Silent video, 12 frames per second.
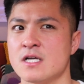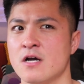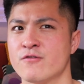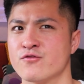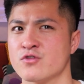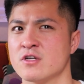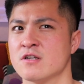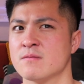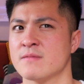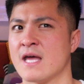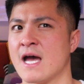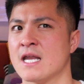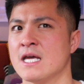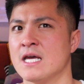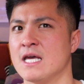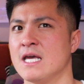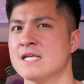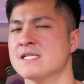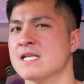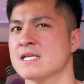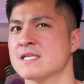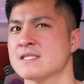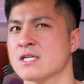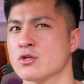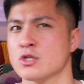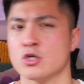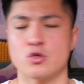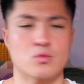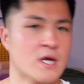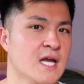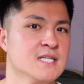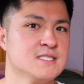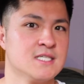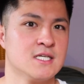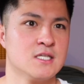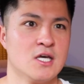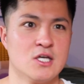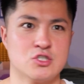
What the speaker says: a freedom that isn't necessarily granted